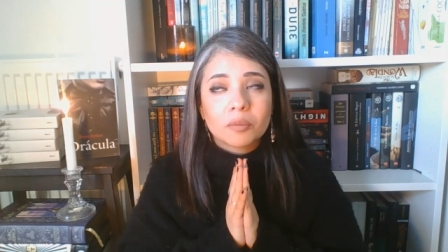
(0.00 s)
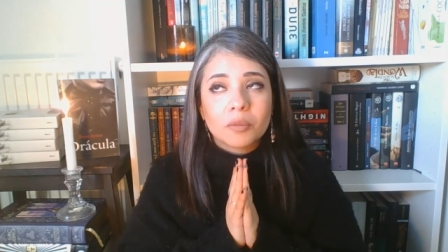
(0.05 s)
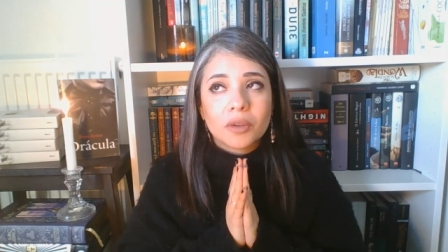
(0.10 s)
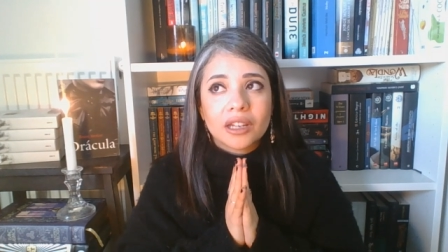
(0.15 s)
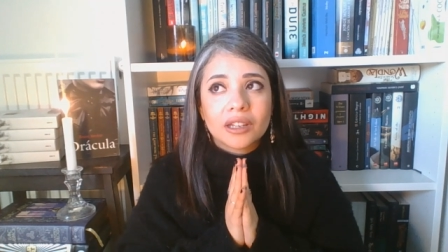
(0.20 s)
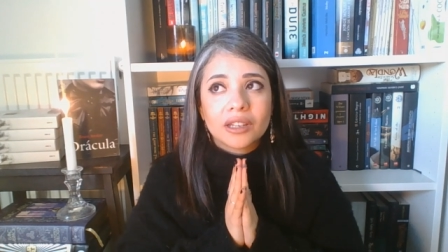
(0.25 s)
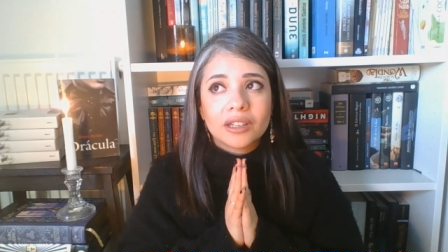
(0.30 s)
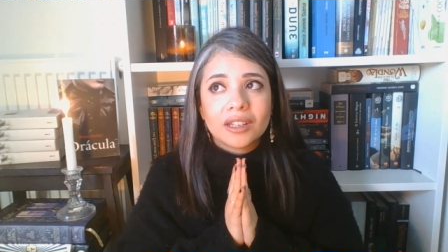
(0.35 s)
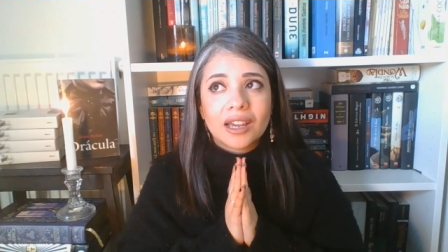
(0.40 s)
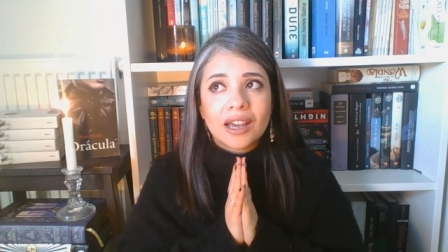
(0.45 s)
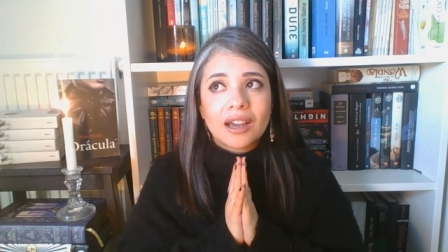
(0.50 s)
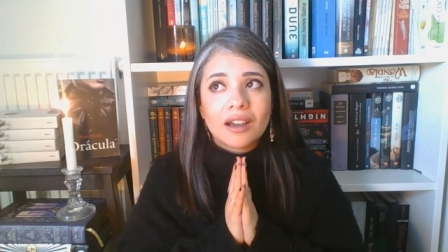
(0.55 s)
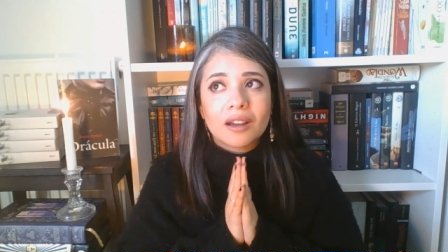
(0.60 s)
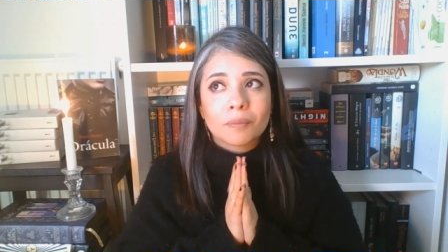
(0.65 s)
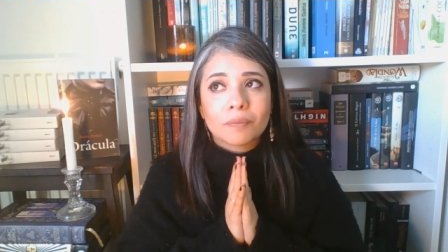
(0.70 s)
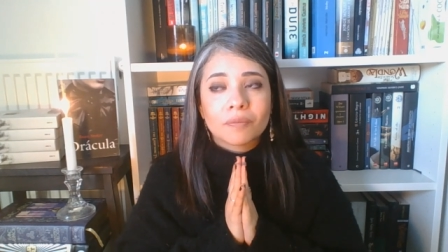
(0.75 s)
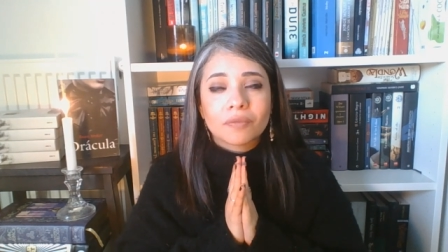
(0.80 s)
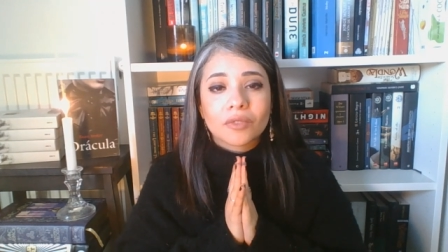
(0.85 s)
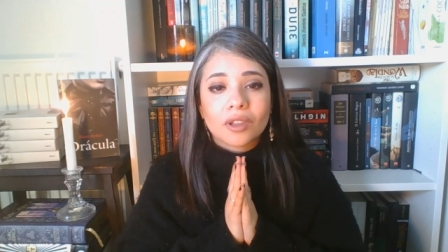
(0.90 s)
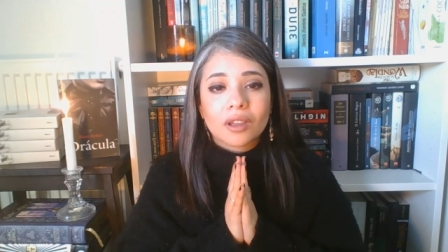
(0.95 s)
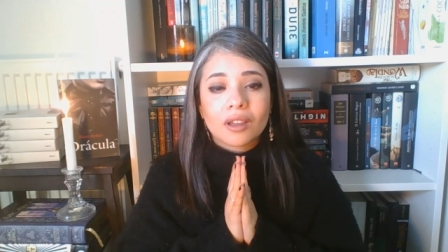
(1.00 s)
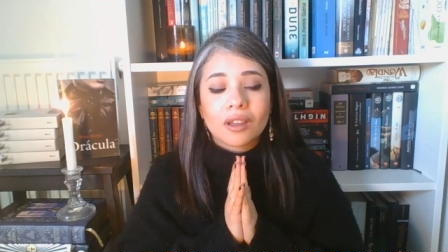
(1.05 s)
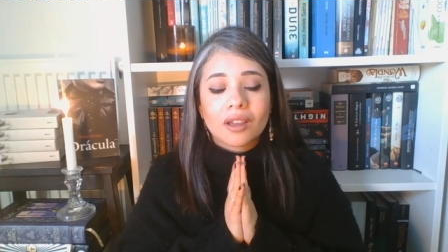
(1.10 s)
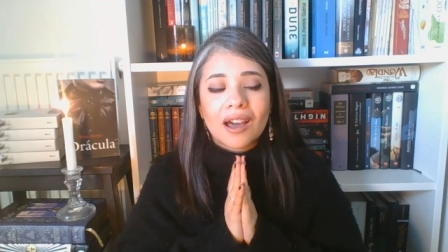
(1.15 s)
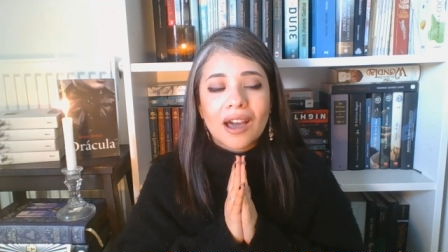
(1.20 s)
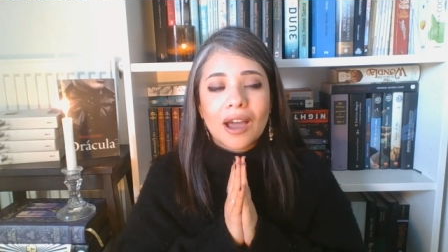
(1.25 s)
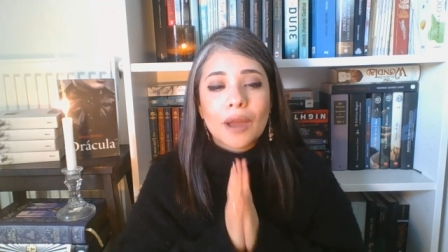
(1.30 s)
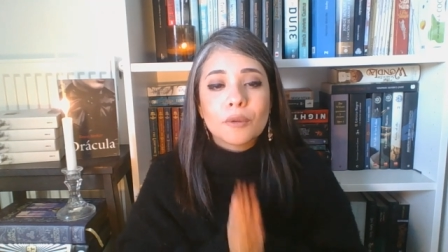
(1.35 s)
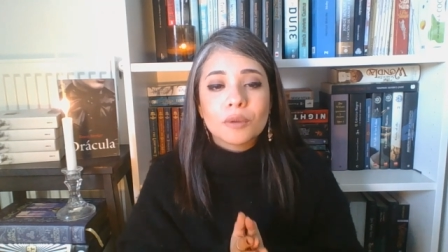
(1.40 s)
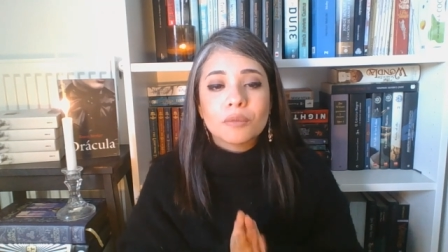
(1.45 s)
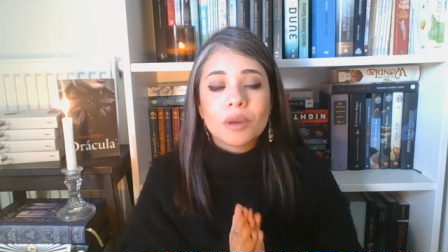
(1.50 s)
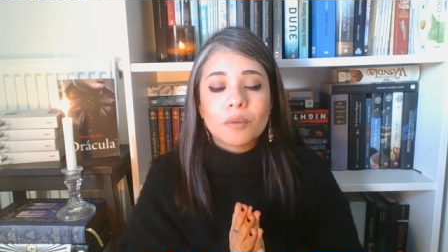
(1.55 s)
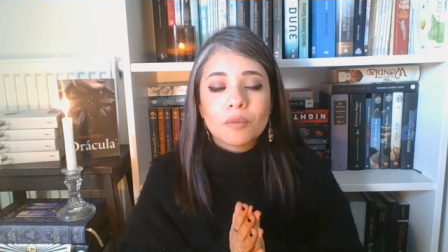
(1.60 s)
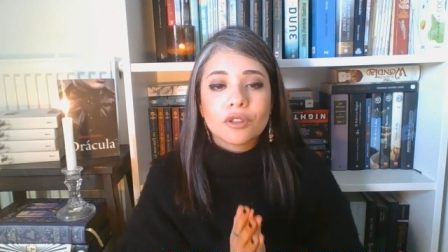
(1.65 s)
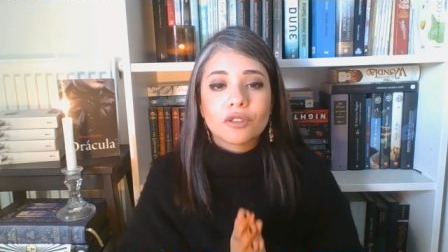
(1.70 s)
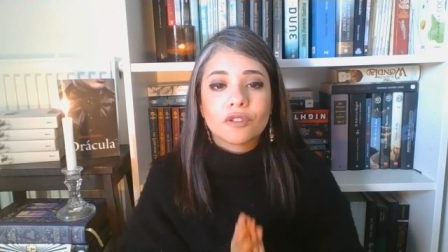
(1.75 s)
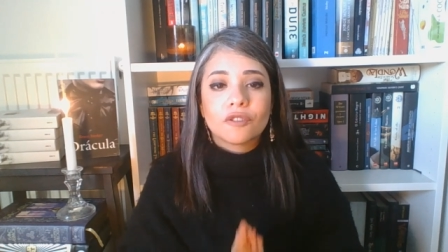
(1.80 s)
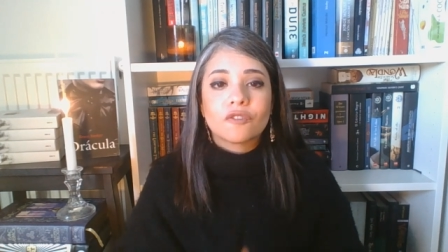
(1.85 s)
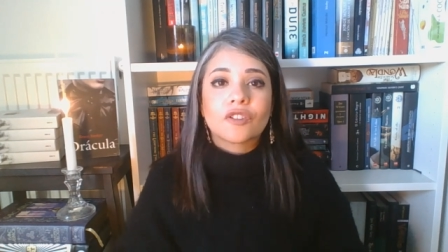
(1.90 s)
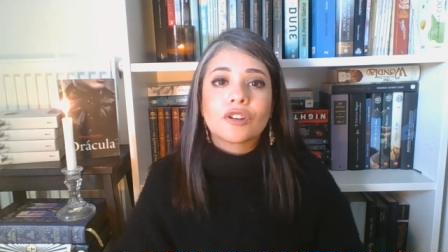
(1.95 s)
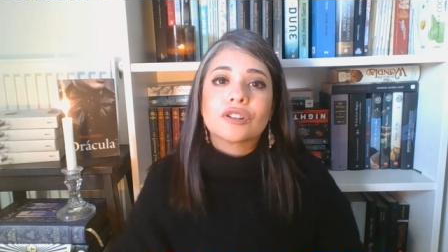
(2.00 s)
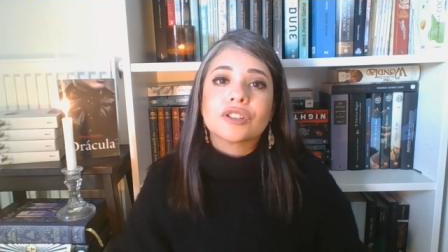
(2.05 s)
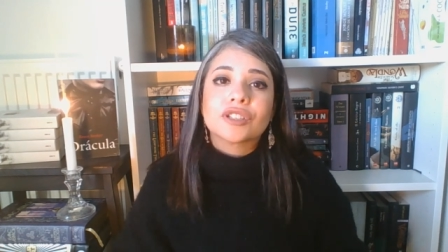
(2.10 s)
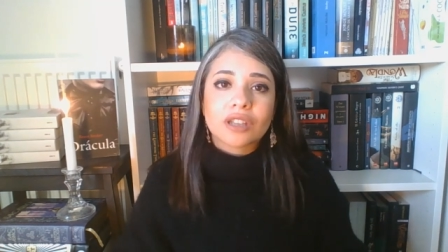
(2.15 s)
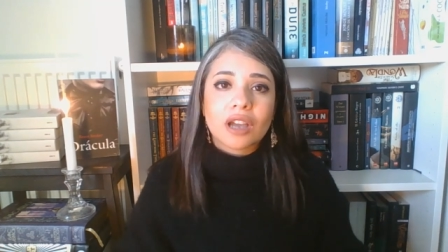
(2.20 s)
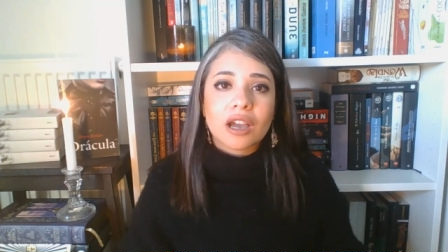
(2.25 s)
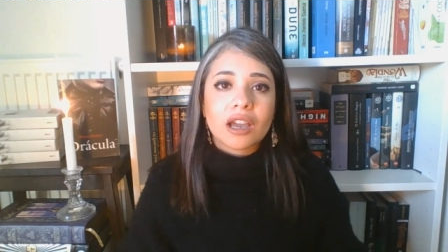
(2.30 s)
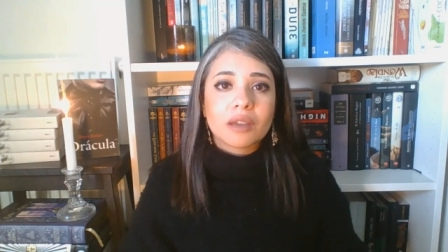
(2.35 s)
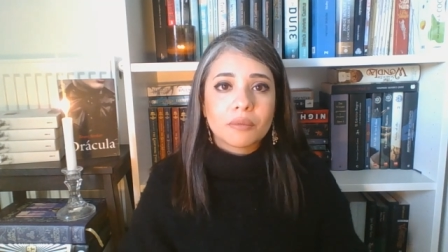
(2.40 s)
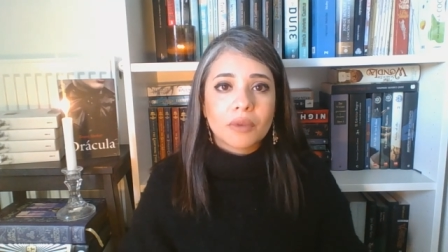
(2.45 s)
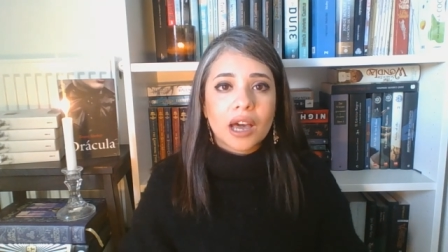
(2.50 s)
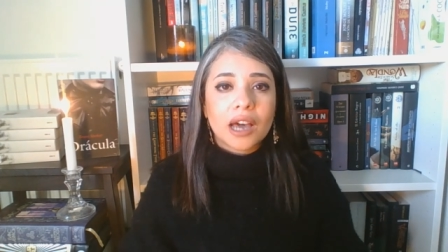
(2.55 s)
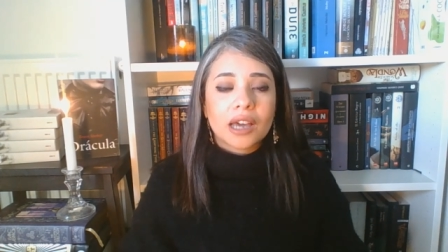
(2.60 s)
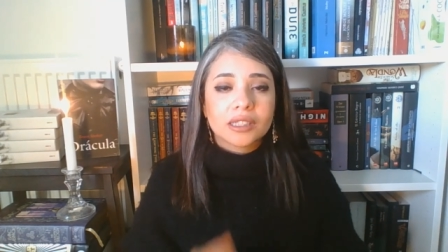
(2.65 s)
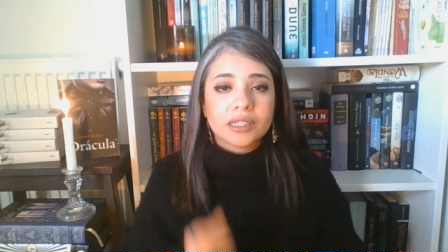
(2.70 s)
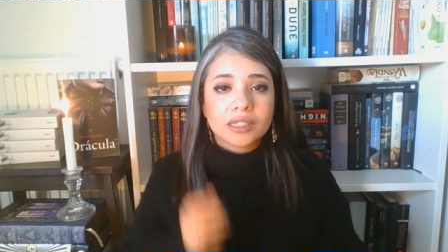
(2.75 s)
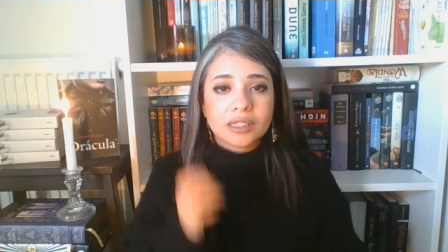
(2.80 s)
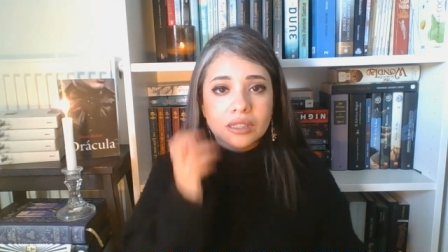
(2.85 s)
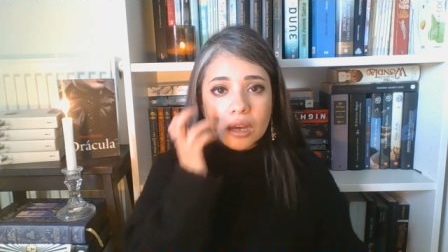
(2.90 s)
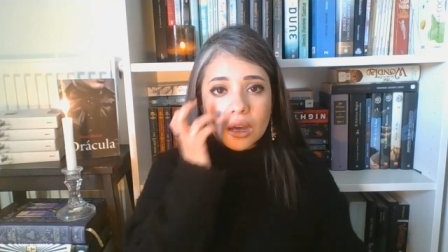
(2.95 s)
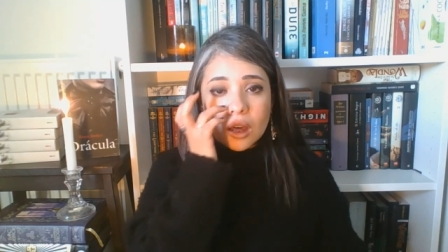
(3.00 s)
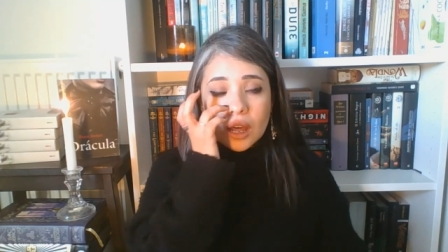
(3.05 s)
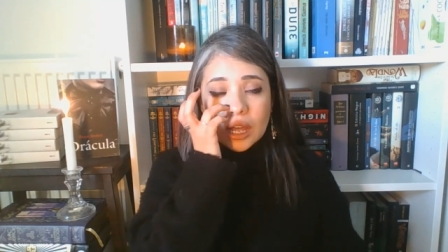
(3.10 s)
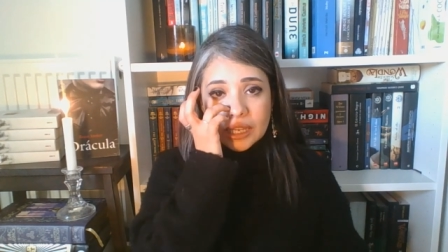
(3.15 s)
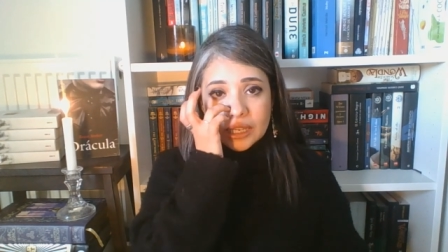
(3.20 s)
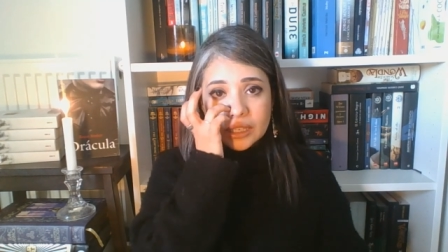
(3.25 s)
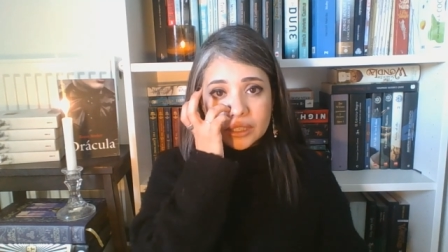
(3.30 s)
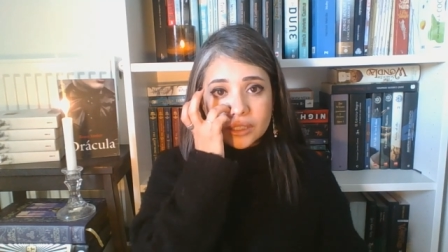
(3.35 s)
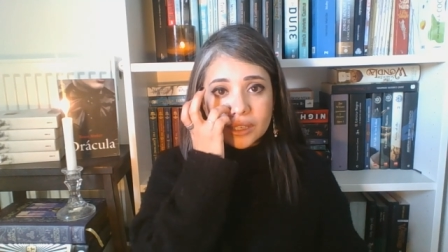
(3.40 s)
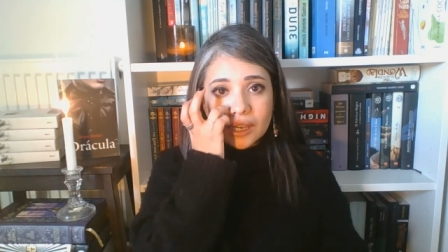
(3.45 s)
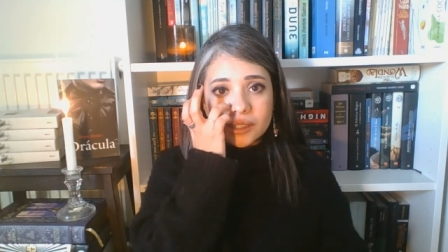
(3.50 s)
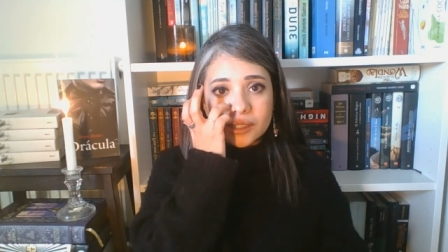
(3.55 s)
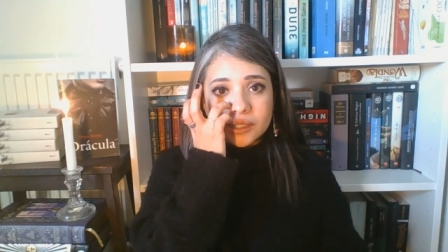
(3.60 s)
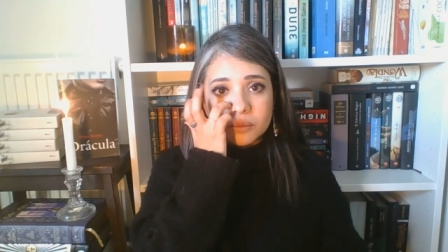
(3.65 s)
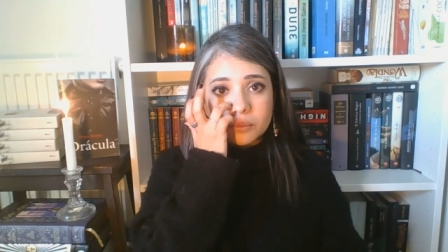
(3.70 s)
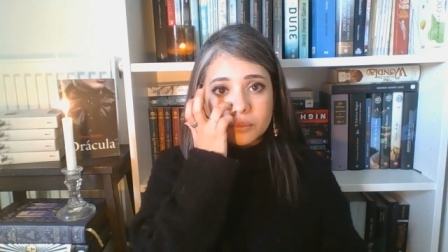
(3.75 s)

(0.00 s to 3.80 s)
but I remember the first time I saw a Jackson